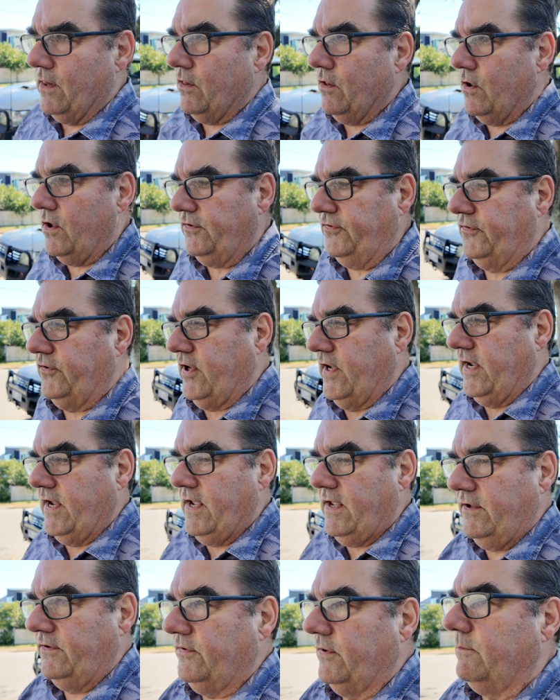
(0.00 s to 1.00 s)
lost
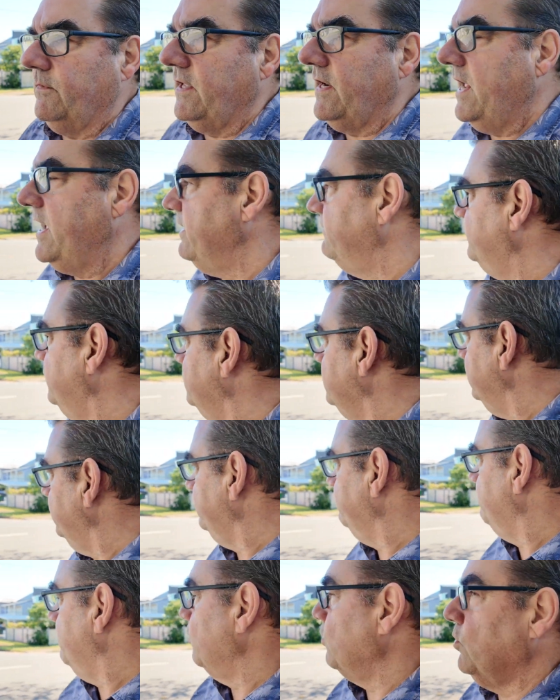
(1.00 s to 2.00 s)
here, so I'm going to have to
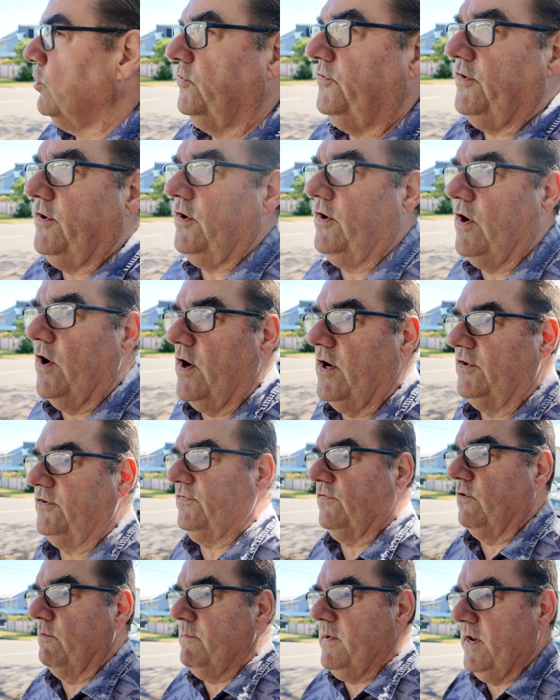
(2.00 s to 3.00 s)
just pause you guys
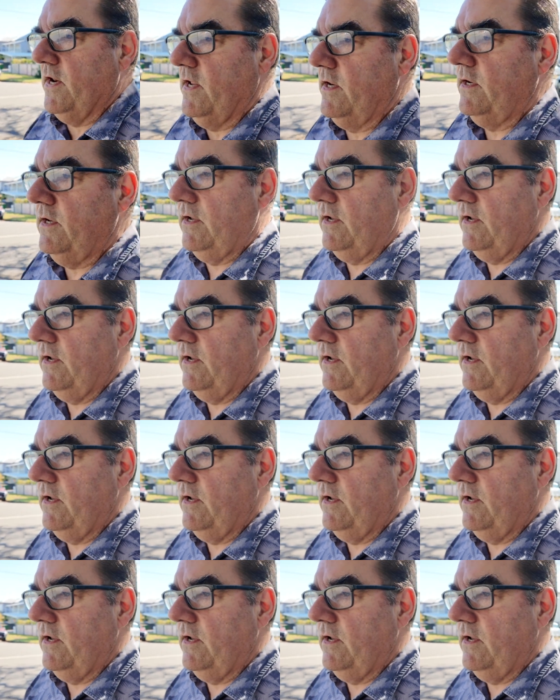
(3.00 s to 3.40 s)
for a minute